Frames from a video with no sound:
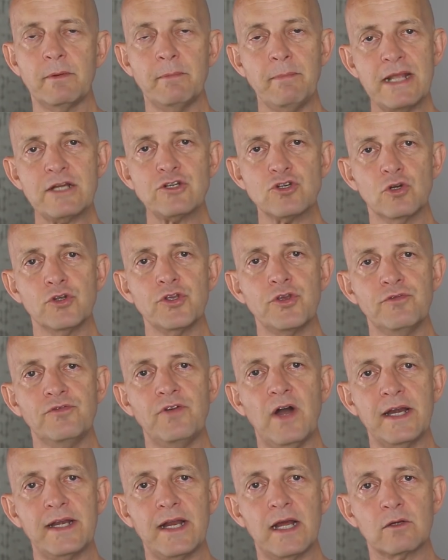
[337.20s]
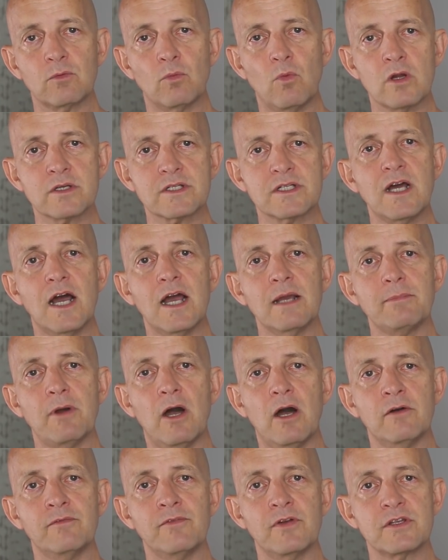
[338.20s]
But make sure you find out what type
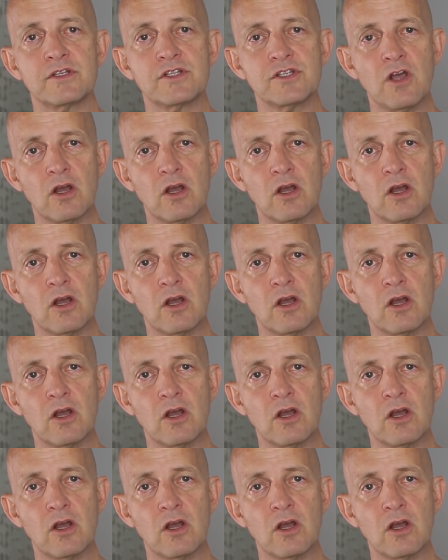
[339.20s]
of